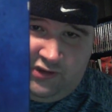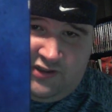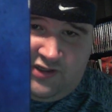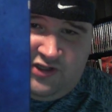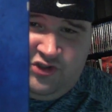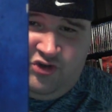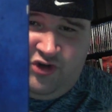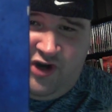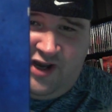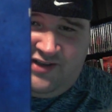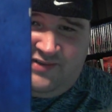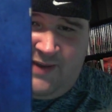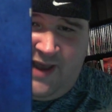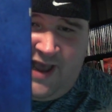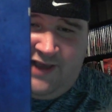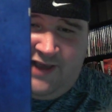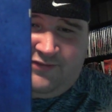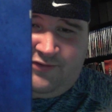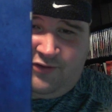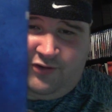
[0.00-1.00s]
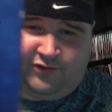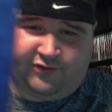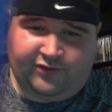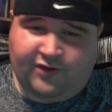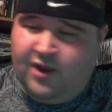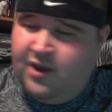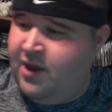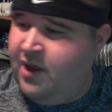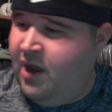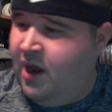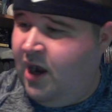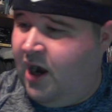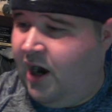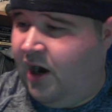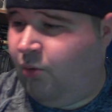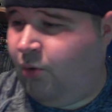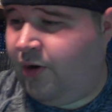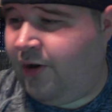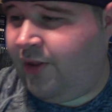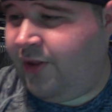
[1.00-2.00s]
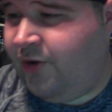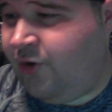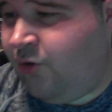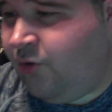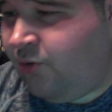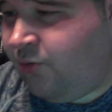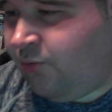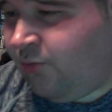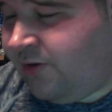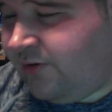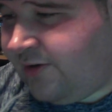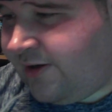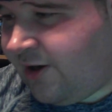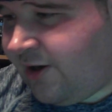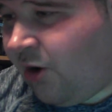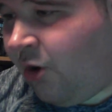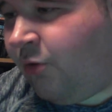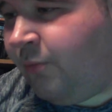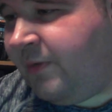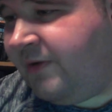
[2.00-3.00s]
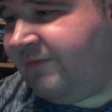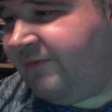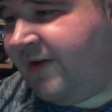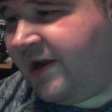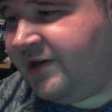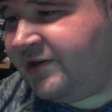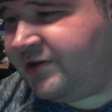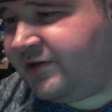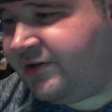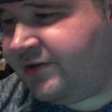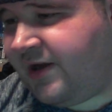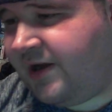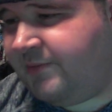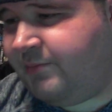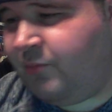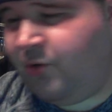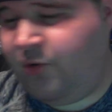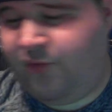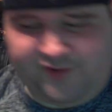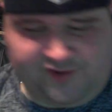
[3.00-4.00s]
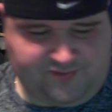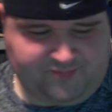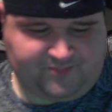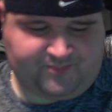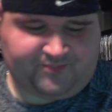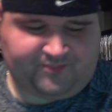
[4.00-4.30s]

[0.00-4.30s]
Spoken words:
Trespassers, one of the newer one, like a home invasion type movie.